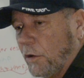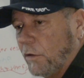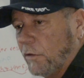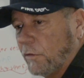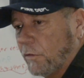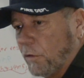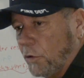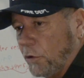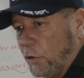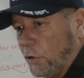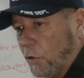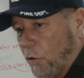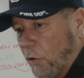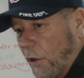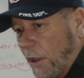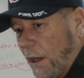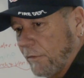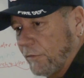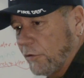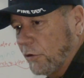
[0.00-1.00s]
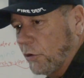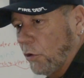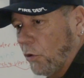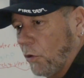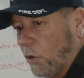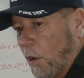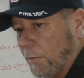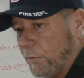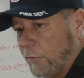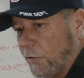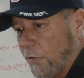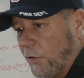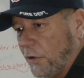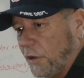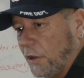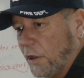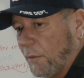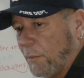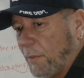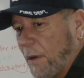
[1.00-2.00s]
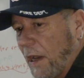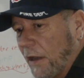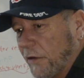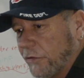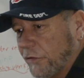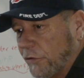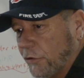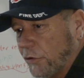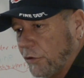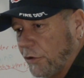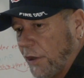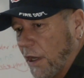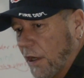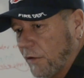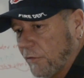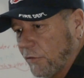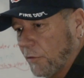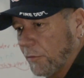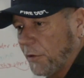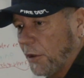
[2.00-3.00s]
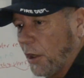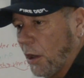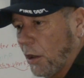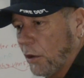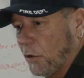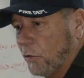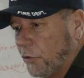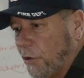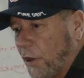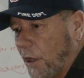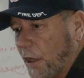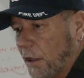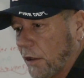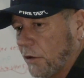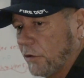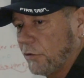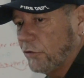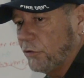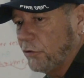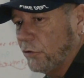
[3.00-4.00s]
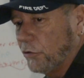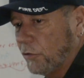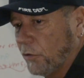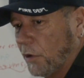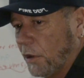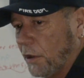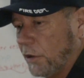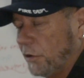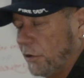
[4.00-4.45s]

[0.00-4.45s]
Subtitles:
so you don't have to go up to the passenger deck from the auto deck to